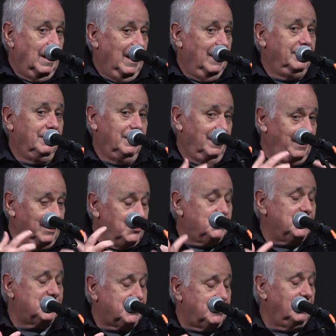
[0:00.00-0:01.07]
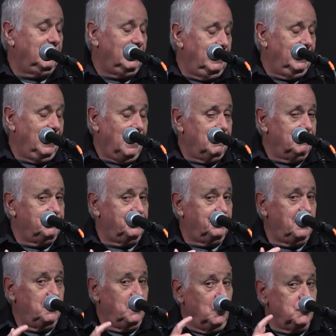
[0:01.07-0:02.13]
And interestingly
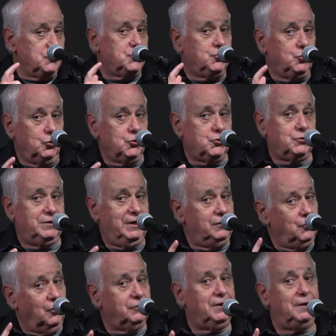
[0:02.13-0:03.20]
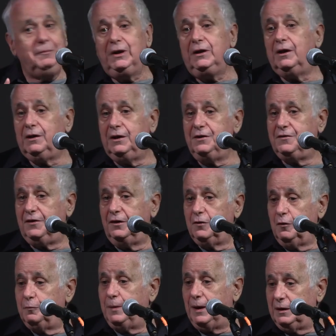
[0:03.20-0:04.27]
enough, those Jews did not immediately think
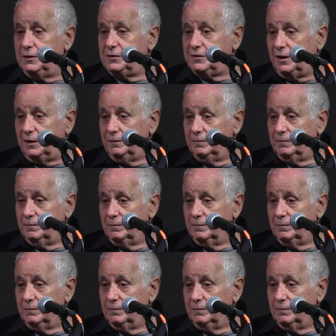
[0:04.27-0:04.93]
of Palestine.